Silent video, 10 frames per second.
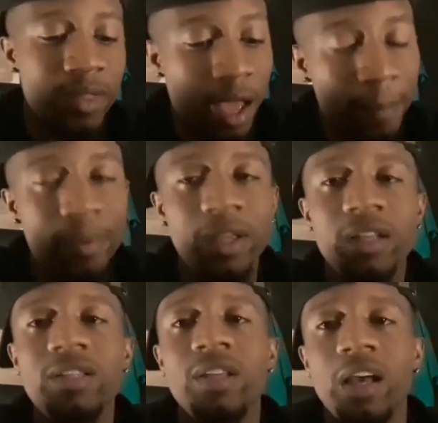That
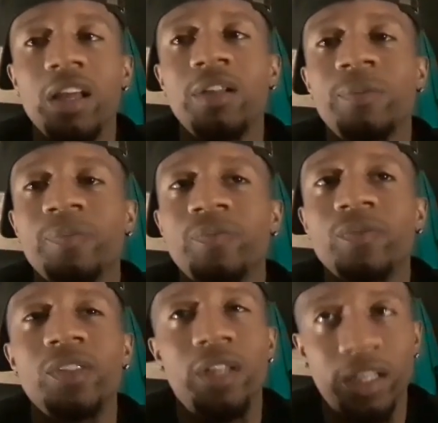being said,
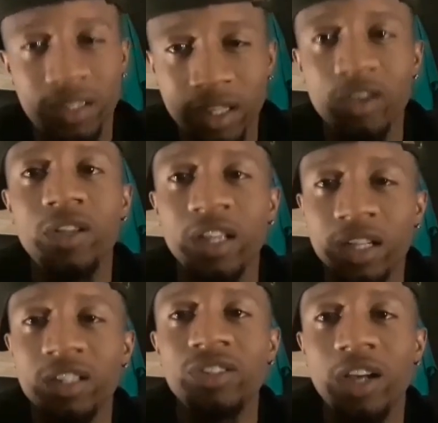they still can
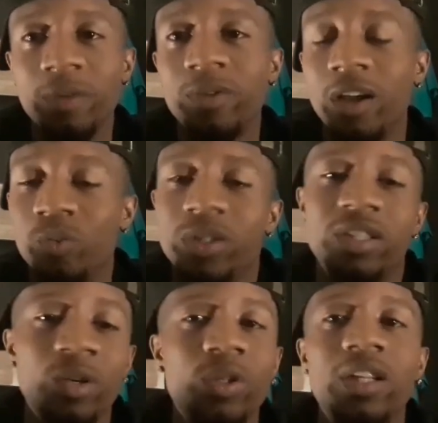get the job done. We
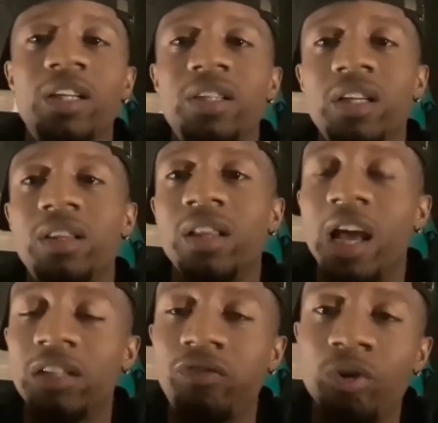see what they did the
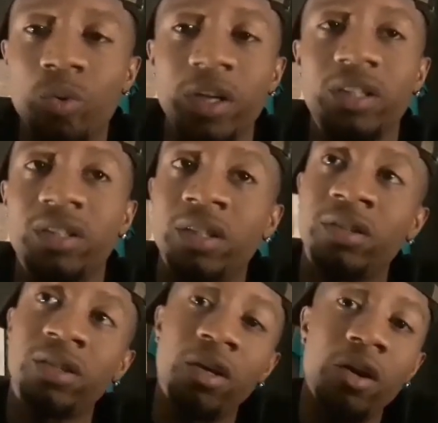last few weeks
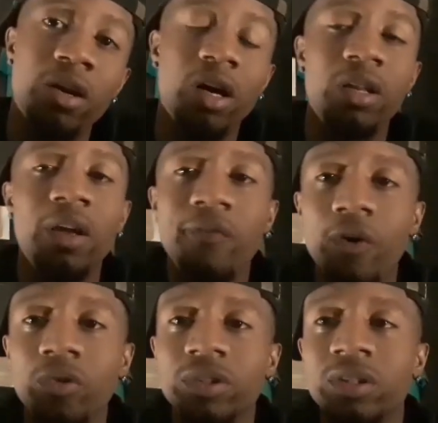since Nick
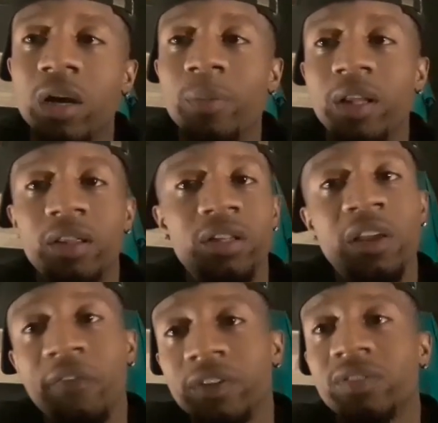Foles has come in. The
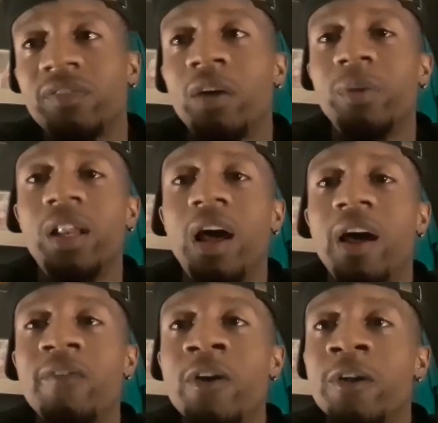defense has come
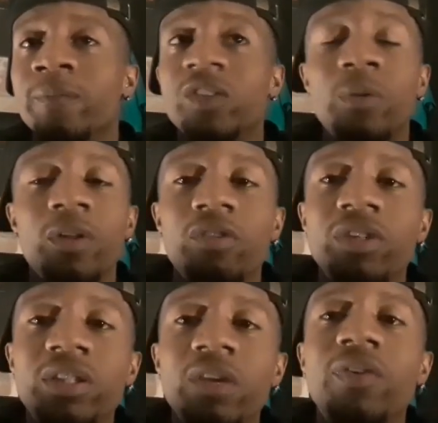alive. Some of the
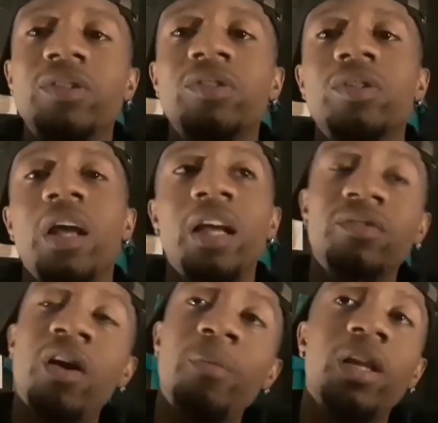receivers
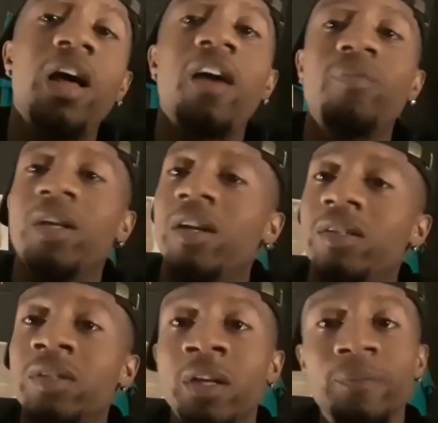has come alive
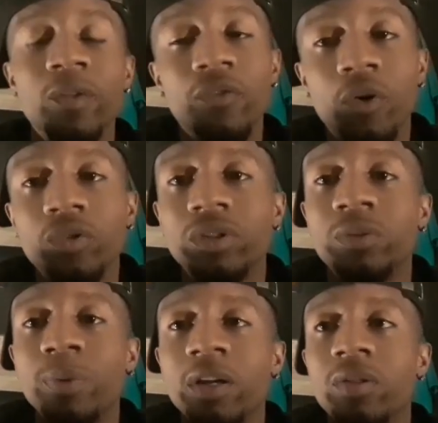because Foles
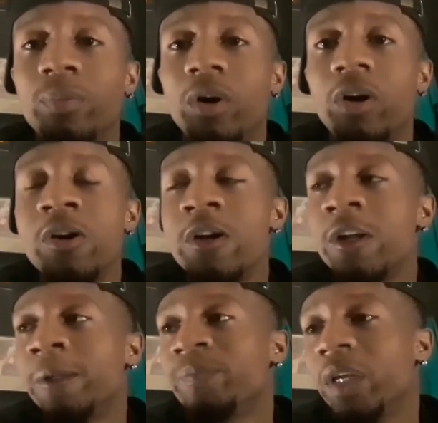is spreading the ball
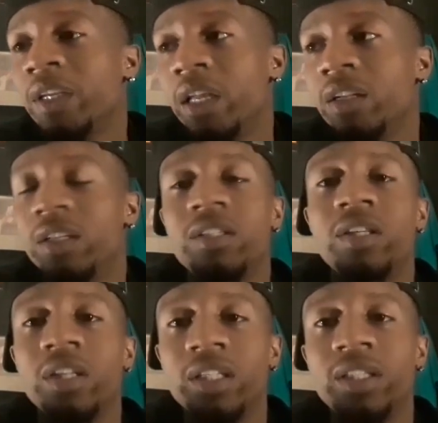and getting it
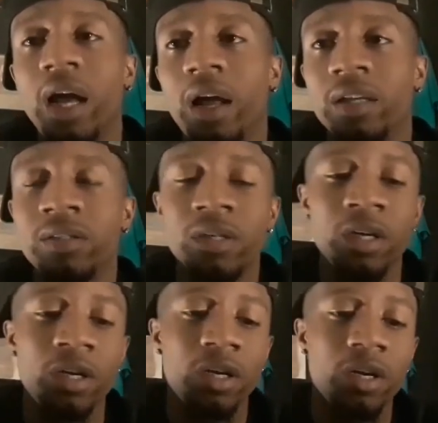to his guys.
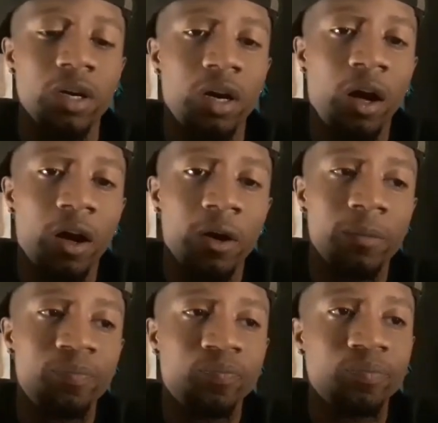I